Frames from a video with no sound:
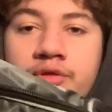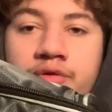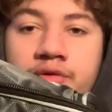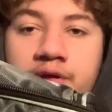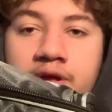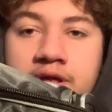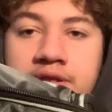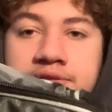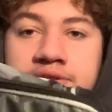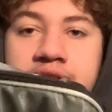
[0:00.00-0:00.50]

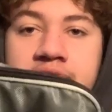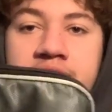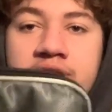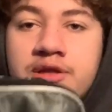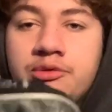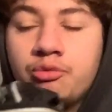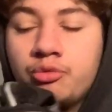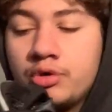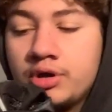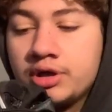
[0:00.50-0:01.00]
this and
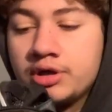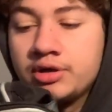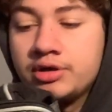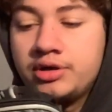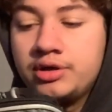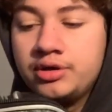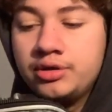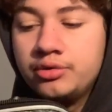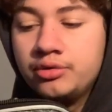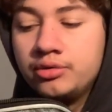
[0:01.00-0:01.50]
then 1 or
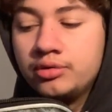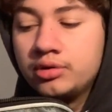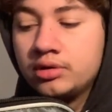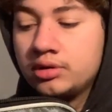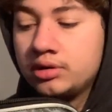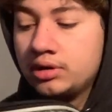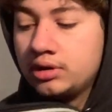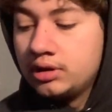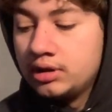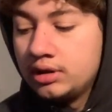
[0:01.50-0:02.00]
2
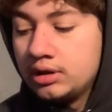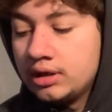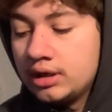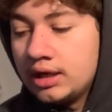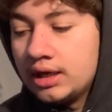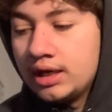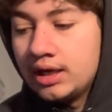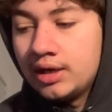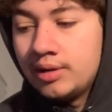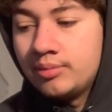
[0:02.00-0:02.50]

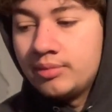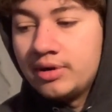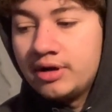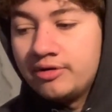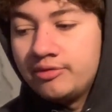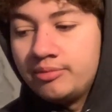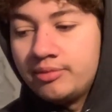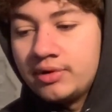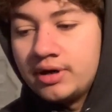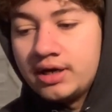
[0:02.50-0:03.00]

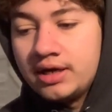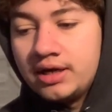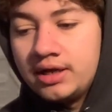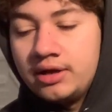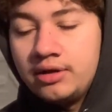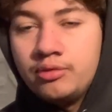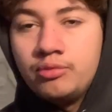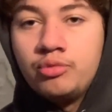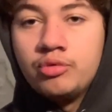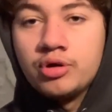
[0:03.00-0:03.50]
of
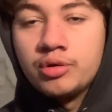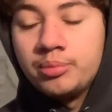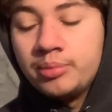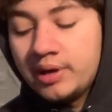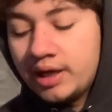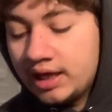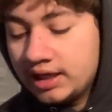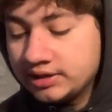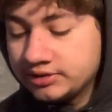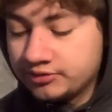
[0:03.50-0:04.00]
my worm
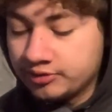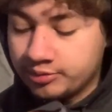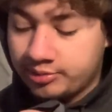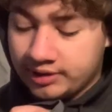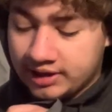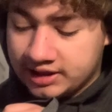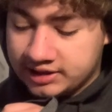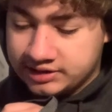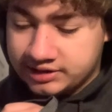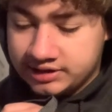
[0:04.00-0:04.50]
bags for
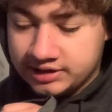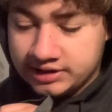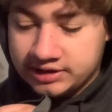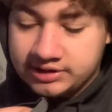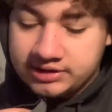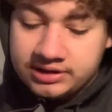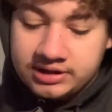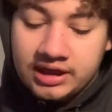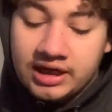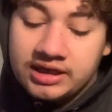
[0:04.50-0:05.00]

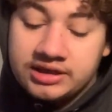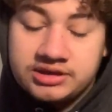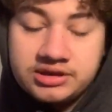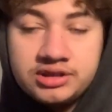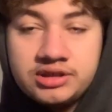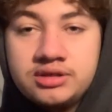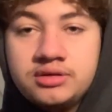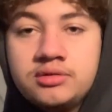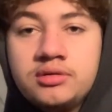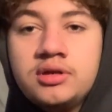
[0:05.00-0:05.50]
plastics, then I
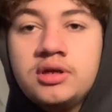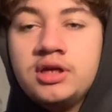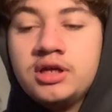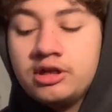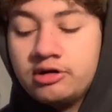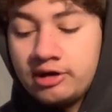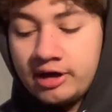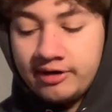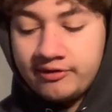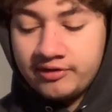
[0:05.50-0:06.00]
should
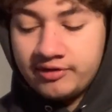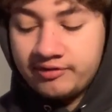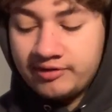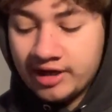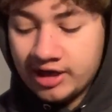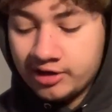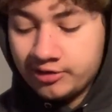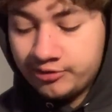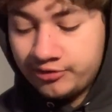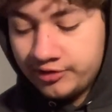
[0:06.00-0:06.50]
have enough
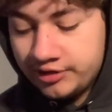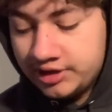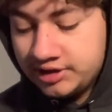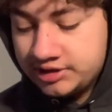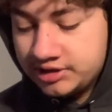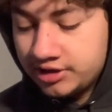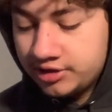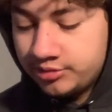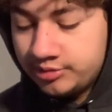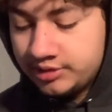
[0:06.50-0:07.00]
tackle for these
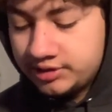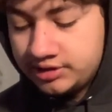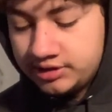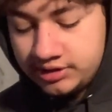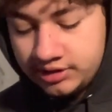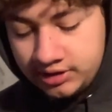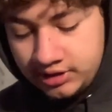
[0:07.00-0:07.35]
tournaments.